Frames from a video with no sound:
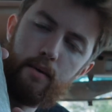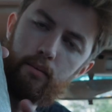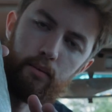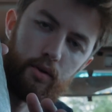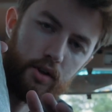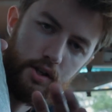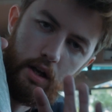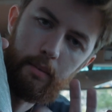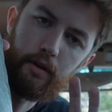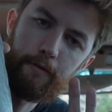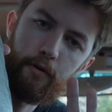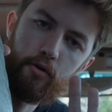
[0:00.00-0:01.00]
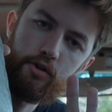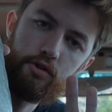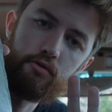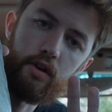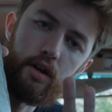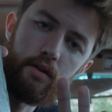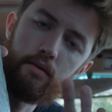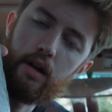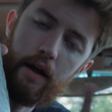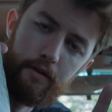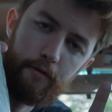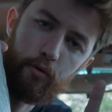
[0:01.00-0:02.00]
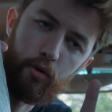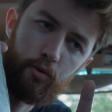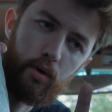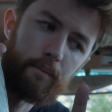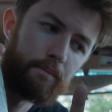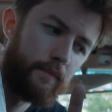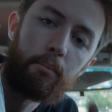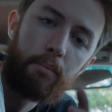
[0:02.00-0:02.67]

We're just talking about the first three, not the fourth one.